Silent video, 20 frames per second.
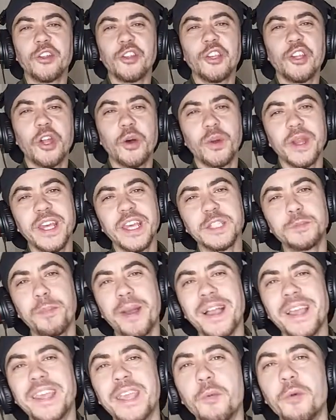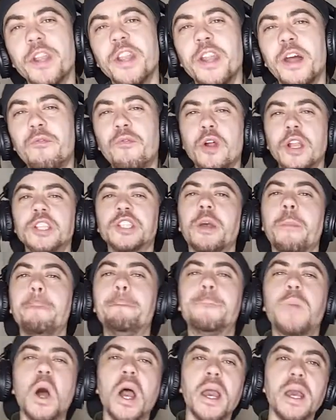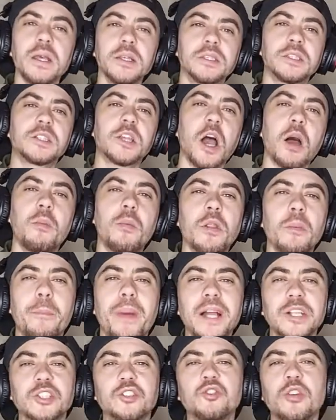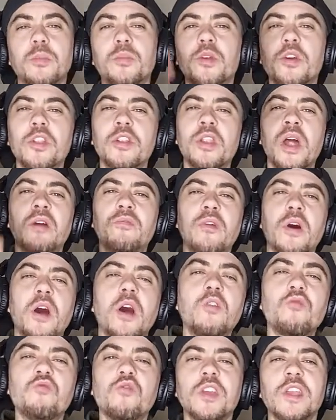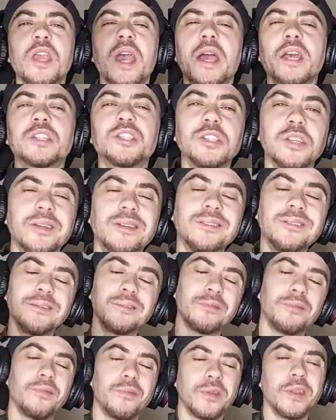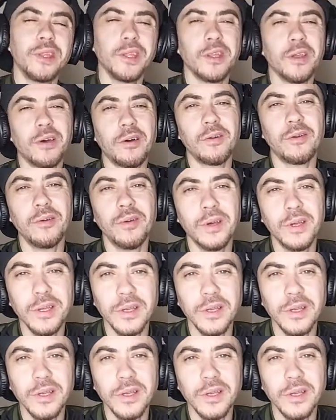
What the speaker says: on? You know what it is, back again with another one. It's your boy, ScumOn, about to drop you another reaction video.